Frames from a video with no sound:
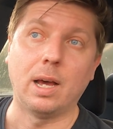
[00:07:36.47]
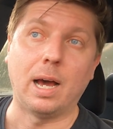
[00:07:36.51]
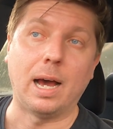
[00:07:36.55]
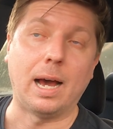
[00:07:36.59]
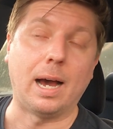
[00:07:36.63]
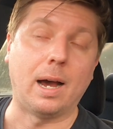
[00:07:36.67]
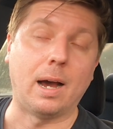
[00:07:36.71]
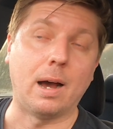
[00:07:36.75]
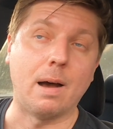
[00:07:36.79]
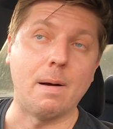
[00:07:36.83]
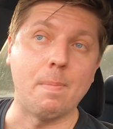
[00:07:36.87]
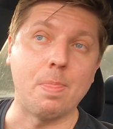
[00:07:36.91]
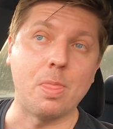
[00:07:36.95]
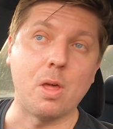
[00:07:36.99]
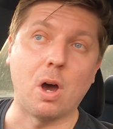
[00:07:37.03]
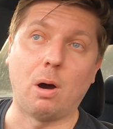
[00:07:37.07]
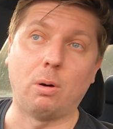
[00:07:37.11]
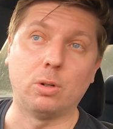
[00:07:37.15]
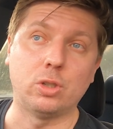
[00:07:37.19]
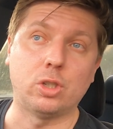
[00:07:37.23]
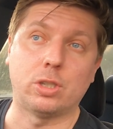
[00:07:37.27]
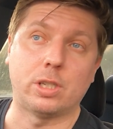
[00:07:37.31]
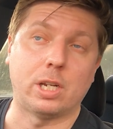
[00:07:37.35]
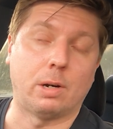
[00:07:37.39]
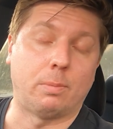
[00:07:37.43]

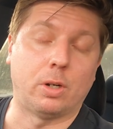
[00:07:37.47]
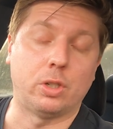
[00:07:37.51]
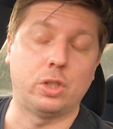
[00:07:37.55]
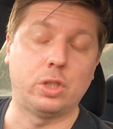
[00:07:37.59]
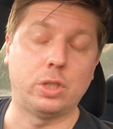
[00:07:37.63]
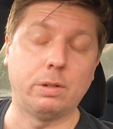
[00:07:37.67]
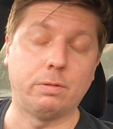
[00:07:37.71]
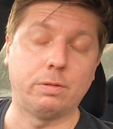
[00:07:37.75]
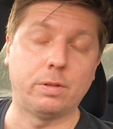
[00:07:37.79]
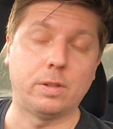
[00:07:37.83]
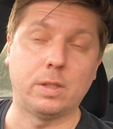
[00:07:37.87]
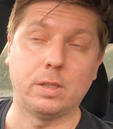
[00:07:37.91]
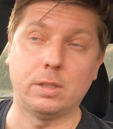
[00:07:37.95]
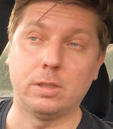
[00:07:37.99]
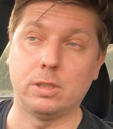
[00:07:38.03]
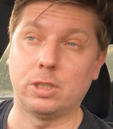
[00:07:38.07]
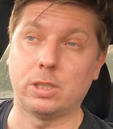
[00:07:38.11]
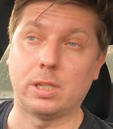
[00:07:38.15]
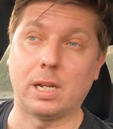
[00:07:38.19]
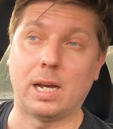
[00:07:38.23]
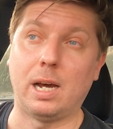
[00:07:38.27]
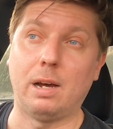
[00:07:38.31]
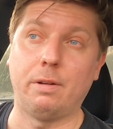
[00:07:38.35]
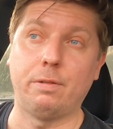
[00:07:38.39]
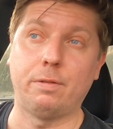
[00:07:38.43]
I'll just tell my shift
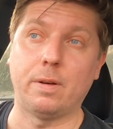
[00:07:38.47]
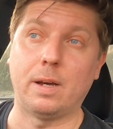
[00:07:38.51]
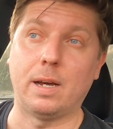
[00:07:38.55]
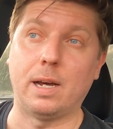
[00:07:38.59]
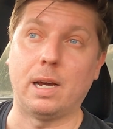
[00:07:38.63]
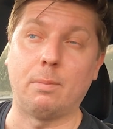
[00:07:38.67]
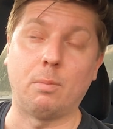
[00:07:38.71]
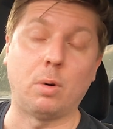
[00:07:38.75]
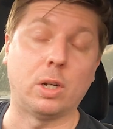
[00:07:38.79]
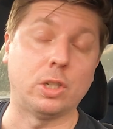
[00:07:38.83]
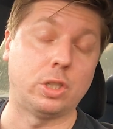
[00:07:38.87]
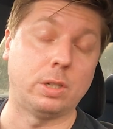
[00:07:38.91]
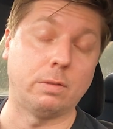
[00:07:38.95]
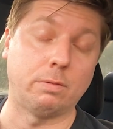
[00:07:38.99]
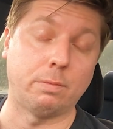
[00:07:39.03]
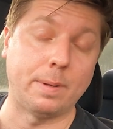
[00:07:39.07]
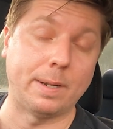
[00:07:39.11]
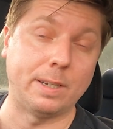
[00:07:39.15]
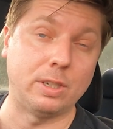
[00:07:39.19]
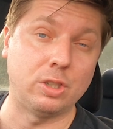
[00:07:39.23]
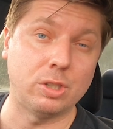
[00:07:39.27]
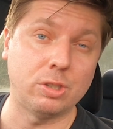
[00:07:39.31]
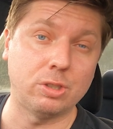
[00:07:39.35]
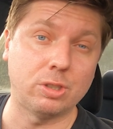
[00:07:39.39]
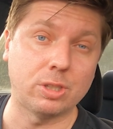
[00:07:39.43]
staff, my shift
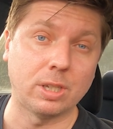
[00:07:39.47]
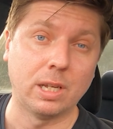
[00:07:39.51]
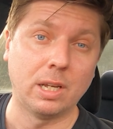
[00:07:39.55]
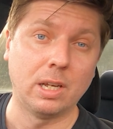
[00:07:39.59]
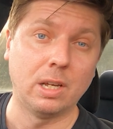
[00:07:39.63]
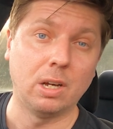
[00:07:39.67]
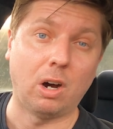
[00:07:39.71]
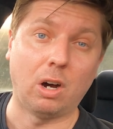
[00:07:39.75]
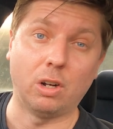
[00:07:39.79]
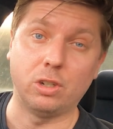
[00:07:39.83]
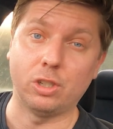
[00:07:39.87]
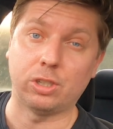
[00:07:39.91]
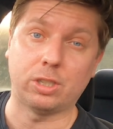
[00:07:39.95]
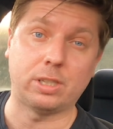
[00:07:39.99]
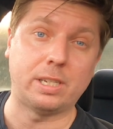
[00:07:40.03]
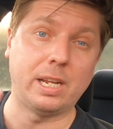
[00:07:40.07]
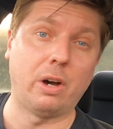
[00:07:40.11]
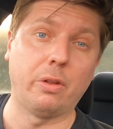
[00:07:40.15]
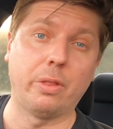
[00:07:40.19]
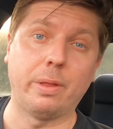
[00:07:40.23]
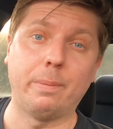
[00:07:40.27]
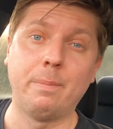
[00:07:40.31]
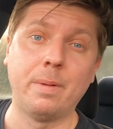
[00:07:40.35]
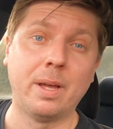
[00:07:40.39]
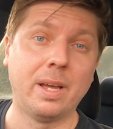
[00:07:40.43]
managers, I'll just
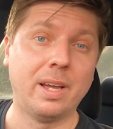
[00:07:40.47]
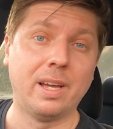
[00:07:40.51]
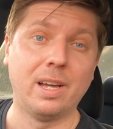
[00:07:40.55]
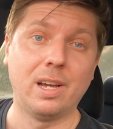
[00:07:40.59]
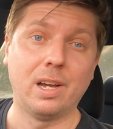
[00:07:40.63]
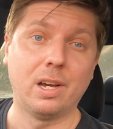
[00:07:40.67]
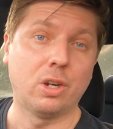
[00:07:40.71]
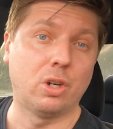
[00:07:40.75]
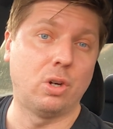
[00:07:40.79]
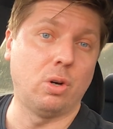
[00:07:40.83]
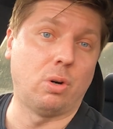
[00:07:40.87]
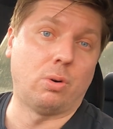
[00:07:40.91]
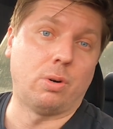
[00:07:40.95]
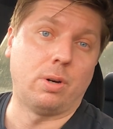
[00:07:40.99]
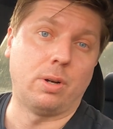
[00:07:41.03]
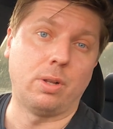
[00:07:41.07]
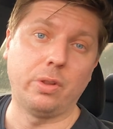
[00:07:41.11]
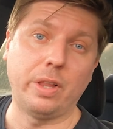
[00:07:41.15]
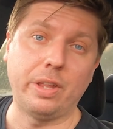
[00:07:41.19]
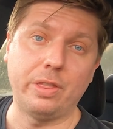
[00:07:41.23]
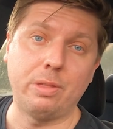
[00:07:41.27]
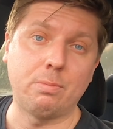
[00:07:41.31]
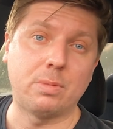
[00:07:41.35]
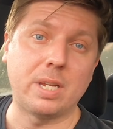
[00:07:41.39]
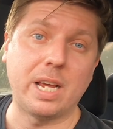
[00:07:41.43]
tell them, cool,
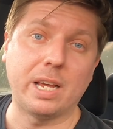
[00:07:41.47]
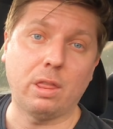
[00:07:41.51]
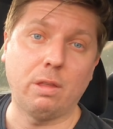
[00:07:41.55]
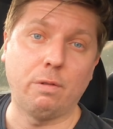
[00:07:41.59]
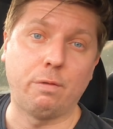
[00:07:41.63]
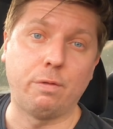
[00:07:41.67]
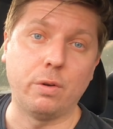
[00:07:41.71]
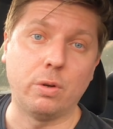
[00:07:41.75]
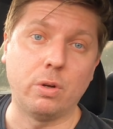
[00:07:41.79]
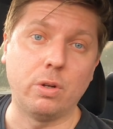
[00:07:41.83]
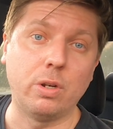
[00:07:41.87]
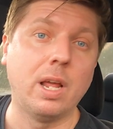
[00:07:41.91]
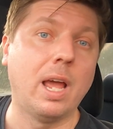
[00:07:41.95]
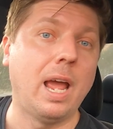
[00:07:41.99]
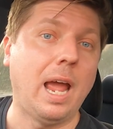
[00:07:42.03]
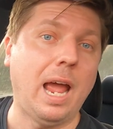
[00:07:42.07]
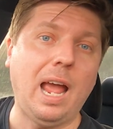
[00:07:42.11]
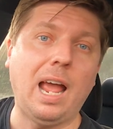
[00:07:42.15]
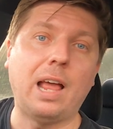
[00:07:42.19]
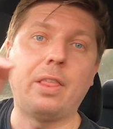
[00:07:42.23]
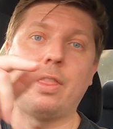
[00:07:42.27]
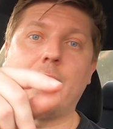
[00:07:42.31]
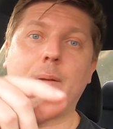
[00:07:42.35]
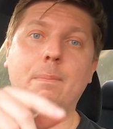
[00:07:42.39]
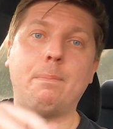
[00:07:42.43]
let them take the food
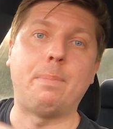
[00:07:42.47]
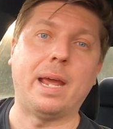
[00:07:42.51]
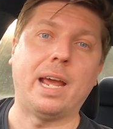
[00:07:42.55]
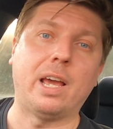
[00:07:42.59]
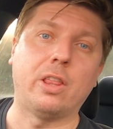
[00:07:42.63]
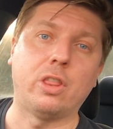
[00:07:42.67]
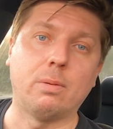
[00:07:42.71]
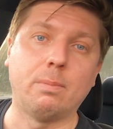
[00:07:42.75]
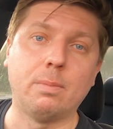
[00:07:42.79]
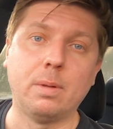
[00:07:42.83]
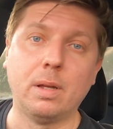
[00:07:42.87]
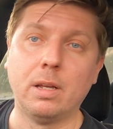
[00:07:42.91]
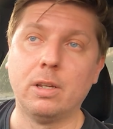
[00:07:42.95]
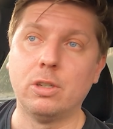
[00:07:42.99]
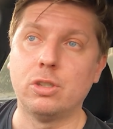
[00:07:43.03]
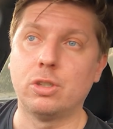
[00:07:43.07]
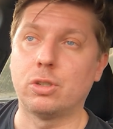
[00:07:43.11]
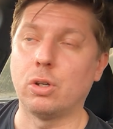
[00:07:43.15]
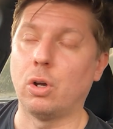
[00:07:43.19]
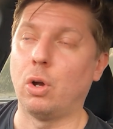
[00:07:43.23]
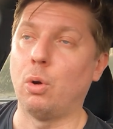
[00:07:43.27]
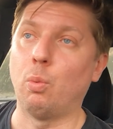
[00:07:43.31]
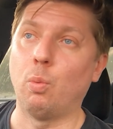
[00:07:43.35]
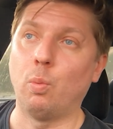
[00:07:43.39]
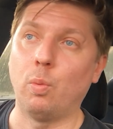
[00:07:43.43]
and then ban them
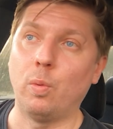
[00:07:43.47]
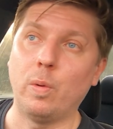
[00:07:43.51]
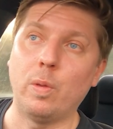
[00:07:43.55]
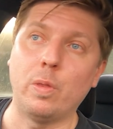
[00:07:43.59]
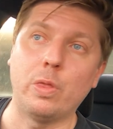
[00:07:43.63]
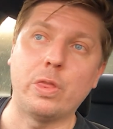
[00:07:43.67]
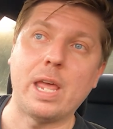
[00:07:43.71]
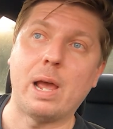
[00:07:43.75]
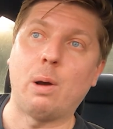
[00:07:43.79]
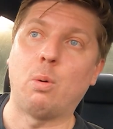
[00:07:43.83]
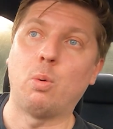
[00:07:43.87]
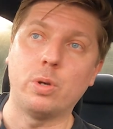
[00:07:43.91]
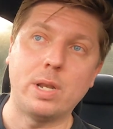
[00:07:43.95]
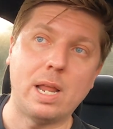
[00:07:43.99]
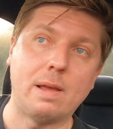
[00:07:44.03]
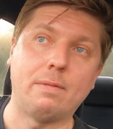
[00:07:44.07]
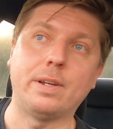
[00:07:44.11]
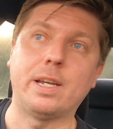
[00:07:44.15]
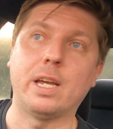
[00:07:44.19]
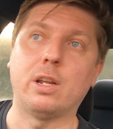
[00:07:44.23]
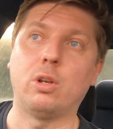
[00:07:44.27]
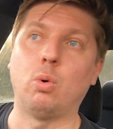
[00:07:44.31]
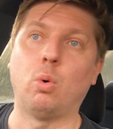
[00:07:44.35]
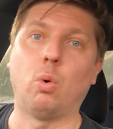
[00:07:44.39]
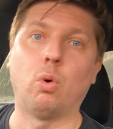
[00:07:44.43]
so they will
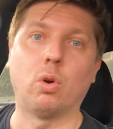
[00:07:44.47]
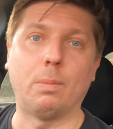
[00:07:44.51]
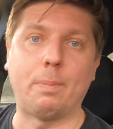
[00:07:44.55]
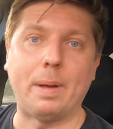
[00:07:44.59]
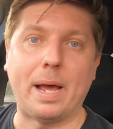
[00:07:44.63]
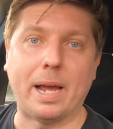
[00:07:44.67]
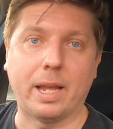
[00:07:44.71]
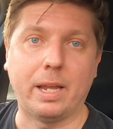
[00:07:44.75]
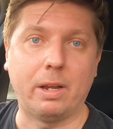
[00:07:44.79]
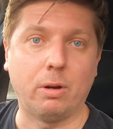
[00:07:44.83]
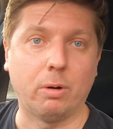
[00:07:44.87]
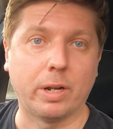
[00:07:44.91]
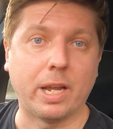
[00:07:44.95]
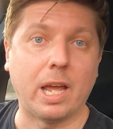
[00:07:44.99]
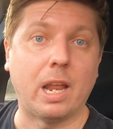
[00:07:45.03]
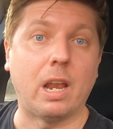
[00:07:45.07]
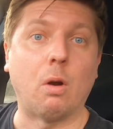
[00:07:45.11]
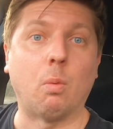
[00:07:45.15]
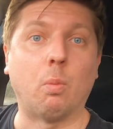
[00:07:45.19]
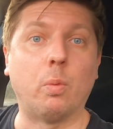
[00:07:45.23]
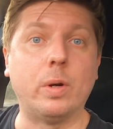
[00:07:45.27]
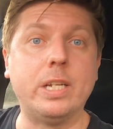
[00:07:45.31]
never get an order back here again.